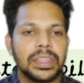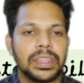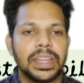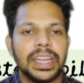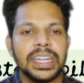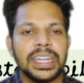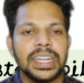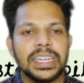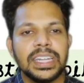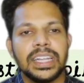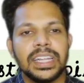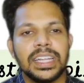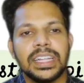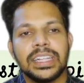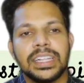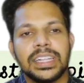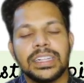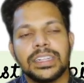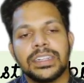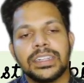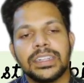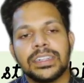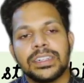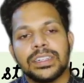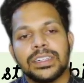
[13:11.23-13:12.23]
Right?
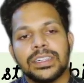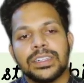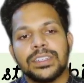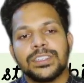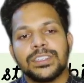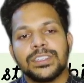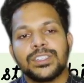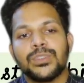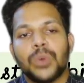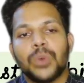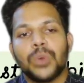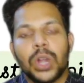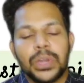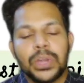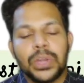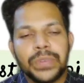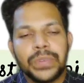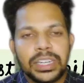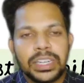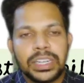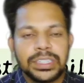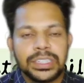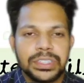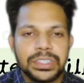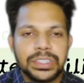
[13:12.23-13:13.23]
So what we
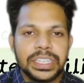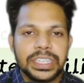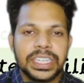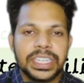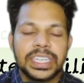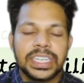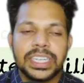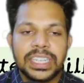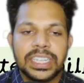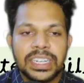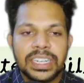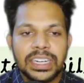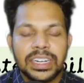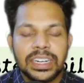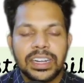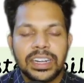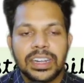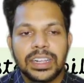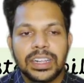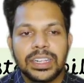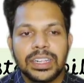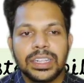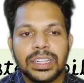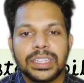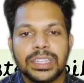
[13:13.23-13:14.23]
understood here,
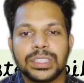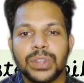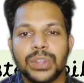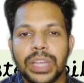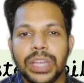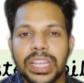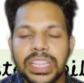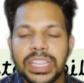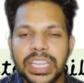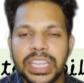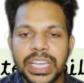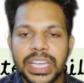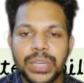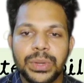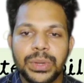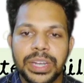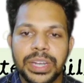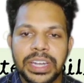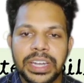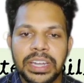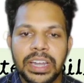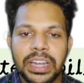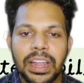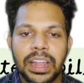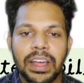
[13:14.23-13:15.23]
so in the
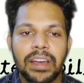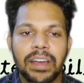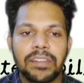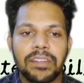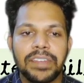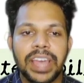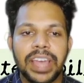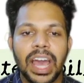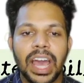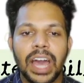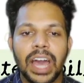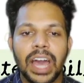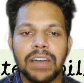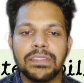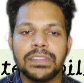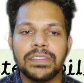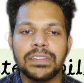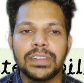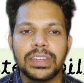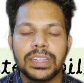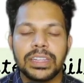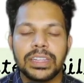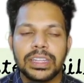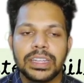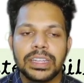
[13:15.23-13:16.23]
urine we
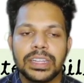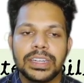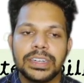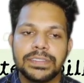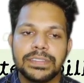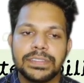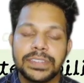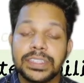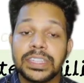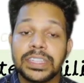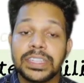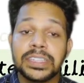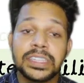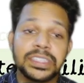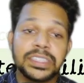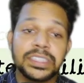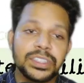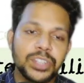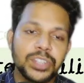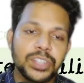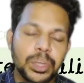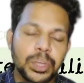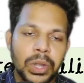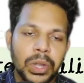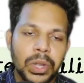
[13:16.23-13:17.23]
have further this
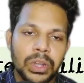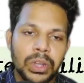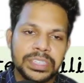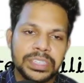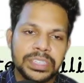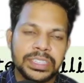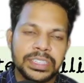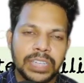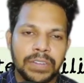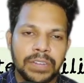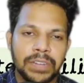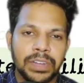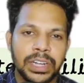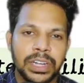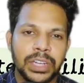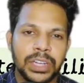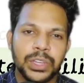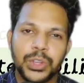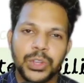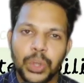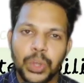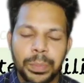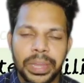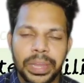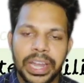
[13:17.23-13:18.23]
urobilinogen is converted to
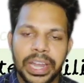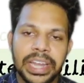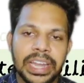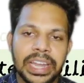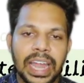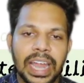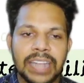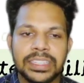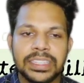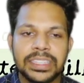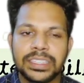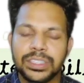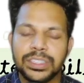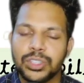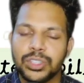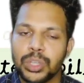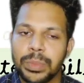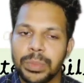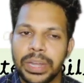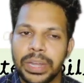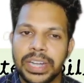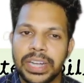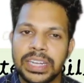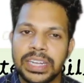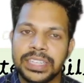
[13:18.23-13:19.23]
urobilin, and this
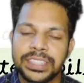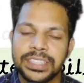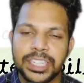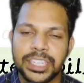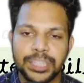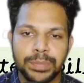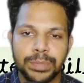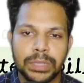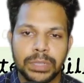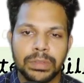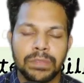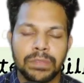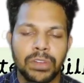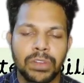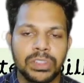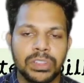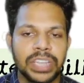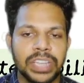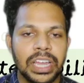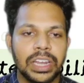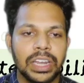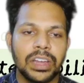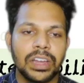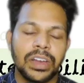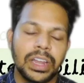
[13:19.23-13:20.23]
urobilin is responsible for
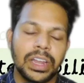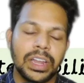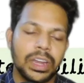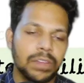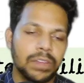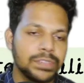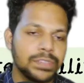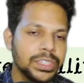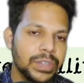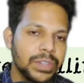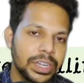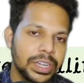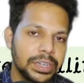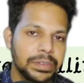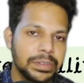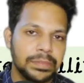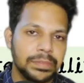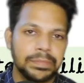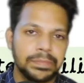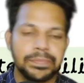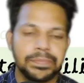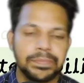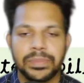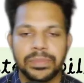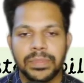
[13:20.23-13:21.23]
the yellow color of the urine.
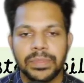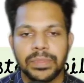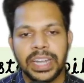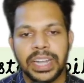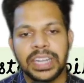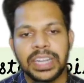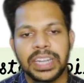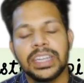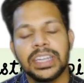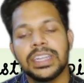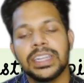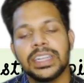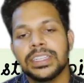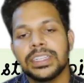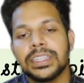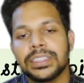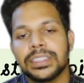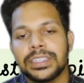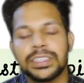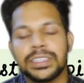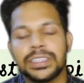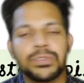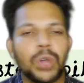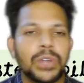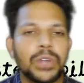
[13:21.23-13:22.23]
Right?
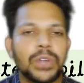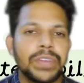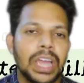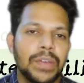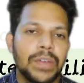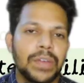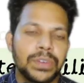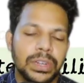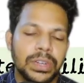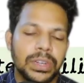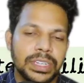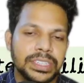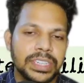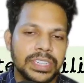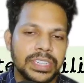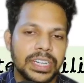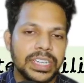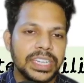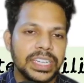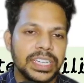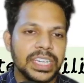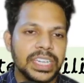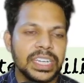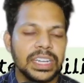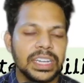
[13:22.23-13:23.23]
That is what we have to understand
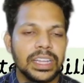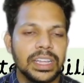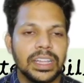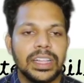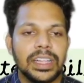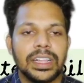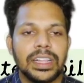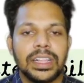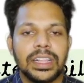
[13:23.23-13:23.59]
here.